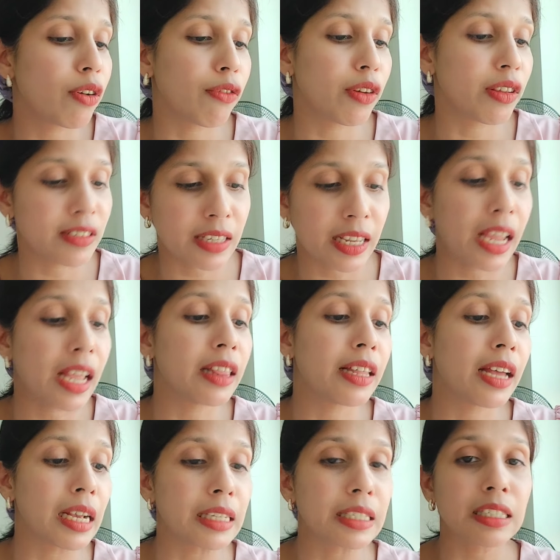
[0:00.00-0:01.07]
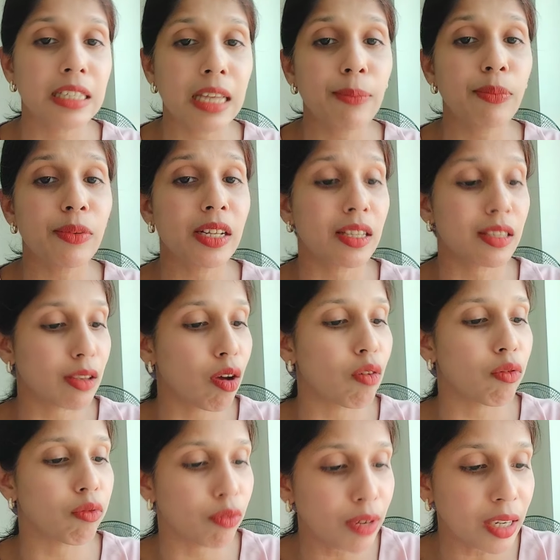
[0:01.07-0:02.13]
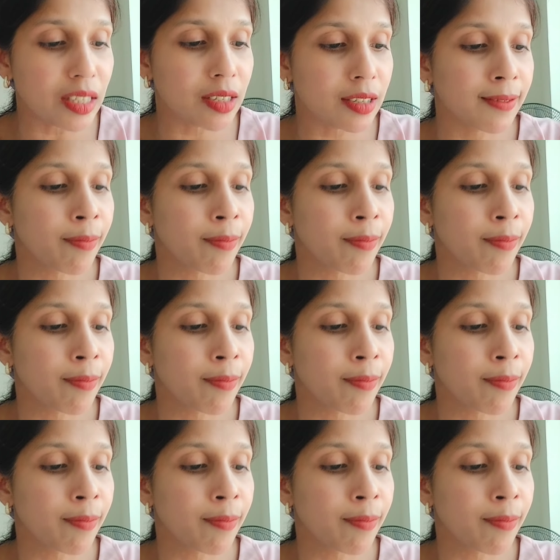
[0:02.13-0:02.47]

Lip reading: for sale, the acceptance of which